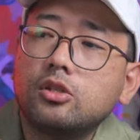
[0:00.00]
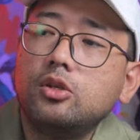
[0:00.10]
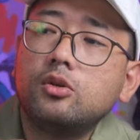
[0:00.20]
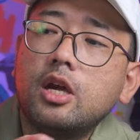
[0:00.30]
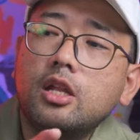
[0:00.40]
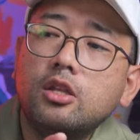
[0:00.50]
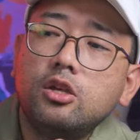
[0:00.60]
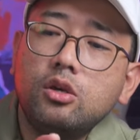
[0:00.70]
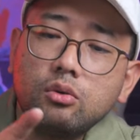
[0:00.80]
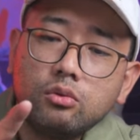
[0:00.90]
You can
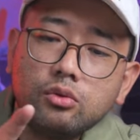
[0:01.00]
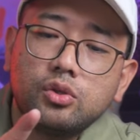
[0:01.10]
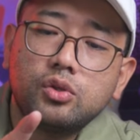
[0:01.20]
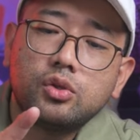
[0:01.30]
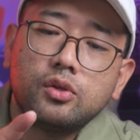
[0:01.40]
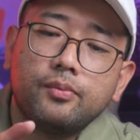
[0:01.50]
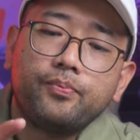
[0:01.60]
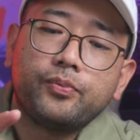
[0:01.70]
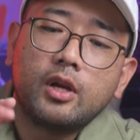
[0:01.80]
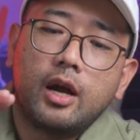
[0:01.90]
use
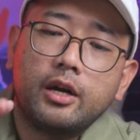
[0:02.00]
a